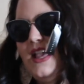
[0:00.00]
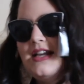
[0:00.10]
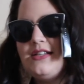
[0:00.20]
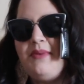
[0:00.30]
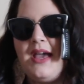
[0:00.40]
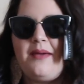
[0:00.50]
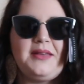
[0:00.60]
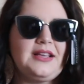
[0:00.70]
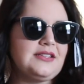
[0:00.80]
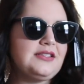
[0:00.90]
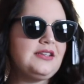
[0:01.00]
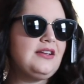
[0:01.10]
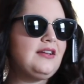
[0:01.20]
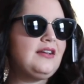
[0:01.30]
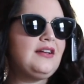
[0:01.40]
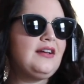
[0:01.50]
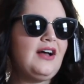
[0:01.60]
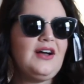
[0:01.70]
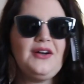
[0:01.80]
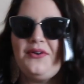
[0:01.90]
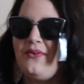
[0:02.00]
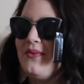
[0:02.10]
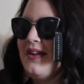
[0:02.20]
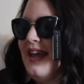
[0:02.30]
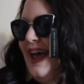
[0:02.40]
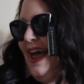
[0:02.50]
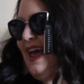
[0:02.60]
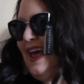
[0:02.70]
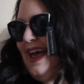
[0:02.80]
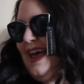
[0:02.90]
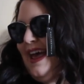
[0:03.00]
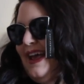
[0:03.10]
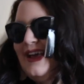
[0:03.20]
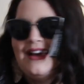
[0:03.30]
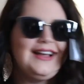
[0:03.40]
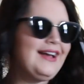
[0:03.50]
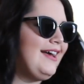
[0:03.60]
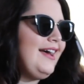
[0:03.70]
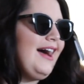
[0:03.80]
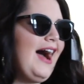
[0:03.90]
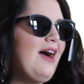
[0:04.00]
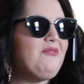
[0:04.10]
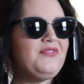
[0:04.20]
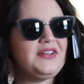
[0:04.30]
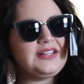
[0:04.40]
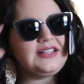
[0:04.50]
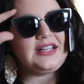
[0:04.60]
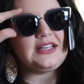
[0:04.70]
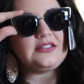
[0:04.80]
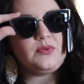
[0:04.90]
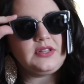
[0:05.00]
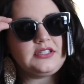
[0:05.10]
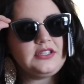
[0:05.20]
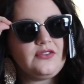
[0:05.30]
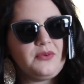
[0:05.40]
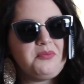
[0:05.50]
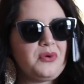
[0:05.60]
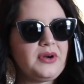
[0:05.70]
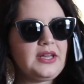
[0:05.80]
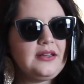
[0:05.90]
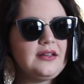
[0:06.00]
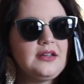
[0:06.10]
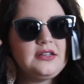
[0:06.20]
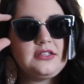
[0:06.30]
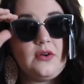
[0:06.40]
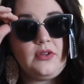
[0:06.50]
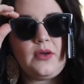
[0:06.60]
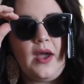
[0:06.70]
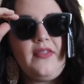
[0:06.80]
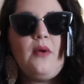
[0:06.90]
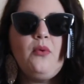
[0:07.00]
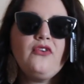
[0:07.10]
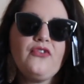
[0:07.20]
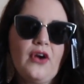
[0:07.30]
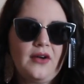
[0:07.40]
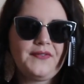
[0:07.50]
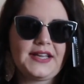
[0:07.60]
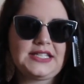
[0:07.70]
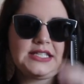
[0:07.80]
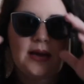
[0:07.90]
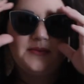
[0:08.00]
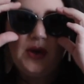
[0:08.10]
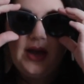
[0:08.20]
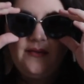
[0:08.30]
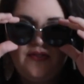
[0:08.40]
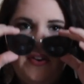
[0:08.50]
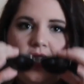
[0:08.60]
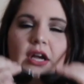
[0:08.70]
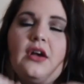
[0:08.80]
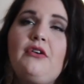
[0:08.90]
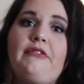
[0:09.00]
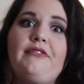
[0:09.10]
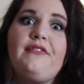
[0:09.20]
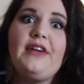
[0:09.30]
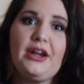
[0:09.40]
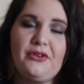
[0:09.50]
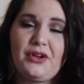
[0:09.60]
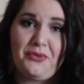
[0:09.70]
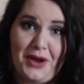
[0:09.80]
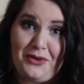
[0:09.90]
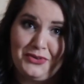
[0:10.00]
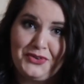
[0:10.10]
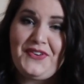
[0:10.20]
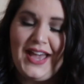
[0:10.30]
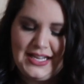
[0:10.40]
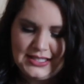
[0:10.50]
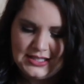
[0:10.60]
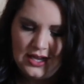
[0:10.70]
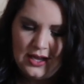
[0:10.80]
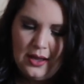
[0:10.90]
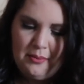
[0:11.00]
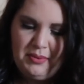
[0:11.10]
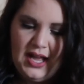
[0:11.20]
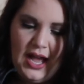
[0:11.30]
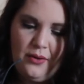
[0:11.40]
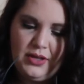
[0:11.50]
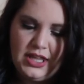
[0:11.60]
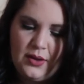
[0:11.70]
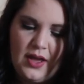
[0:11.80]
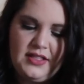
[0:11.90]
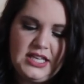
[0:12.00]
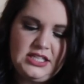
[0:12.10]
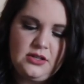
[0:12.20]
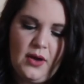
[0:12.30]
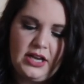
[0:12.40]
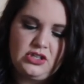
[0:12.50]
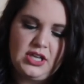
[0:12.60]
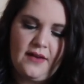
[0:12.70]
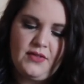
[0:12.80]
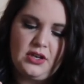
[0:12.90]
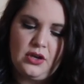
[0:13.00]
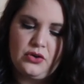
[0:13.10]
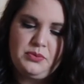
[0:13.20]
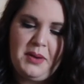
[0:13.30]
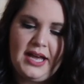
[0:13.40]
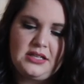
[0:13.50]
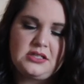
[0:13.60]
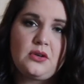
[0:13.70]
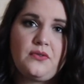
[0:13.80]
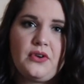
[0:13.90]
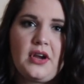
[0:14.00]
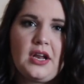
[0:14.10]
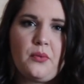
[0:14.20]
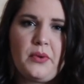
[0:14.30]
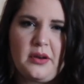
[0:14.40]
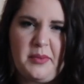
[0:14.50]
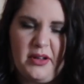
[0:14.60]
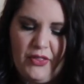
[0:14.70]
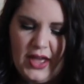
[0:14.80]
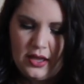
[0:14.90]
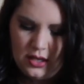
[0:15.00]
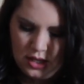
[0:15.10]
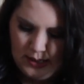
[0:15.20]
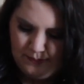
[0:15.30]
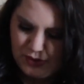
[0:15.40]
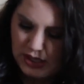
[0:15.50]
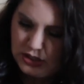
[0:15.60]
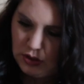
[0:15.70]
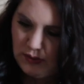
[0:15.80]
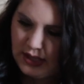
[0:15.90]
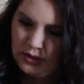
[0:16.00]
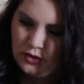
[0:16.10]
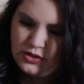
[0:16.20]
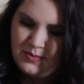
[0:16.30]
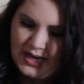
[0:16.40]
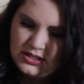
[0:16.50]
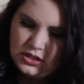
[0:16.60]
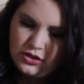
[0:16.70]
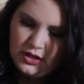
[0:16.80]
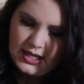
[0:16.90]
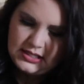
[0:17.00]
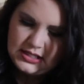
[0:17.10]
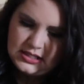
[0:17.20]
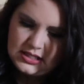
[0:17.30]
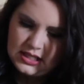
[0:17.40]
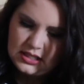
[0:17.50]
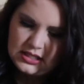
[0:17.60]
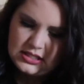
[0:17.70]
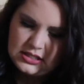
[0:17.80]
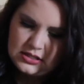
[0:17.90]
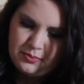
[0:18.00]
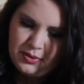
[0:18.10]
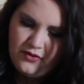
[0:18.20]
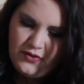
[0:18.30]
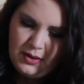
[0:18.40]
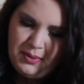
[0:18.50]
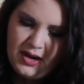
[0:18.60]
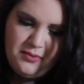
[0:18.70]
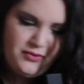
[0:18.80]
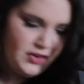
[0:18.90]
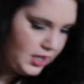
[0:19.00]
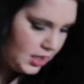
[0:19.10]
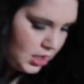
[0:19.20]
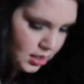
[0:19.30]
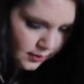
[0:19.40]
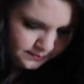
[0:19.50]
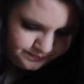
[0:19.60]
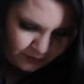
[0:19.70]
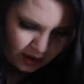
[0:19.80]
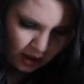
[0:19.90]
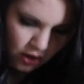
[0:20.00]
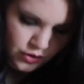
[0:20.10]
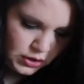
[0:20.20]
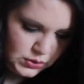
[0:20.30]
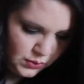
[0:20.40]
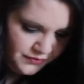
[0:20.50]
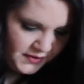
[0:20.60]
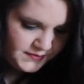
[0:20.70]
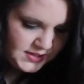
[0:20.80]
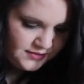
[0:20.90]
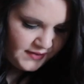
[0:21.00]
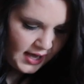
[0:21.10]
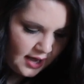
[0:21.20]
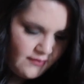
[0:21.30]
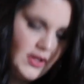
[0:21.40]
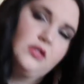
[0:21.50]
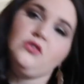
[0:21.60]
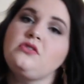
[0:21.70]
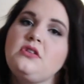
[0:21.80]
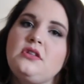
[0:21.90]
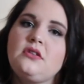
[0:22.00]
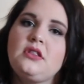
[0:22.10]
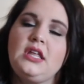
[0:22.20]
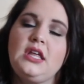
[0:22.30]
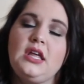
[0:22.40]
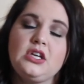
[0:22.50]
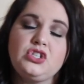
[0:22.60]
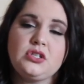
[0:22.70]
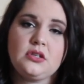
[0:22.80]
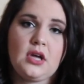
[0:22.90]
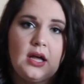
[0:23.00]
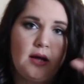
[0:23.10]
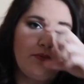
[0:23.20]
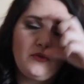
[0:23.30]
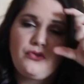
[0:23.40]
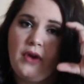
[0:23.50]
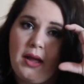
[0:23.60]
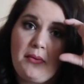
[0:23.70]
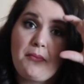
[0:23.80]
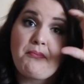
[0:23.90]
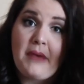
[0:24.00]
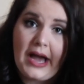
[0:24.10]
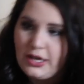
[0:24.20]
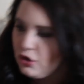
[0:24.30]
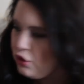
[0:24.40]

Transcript: these babies. Okay. I'm feeling these with the silver point. So cute. And they work for all face types. So I have a very, very round face, but how cute. And these don't actually have the nose pads. So if you're kind of weird about that and don't like nose pads on your glasses, then this is the perfect pair for you. Those were 55 and those are the um, frame My